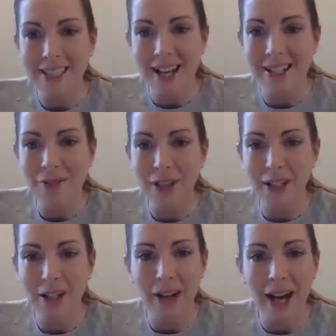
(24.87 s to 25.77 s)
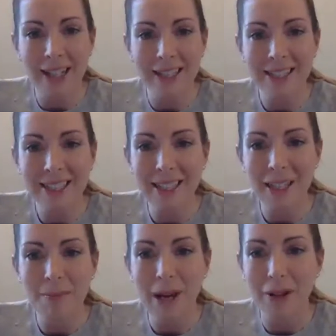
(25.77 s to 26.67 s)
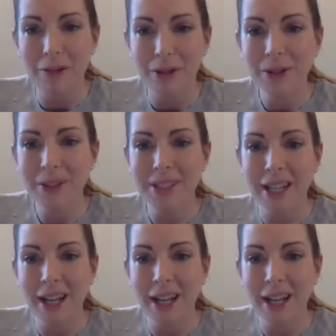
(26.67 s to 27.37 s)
and fellow actors in Belarus,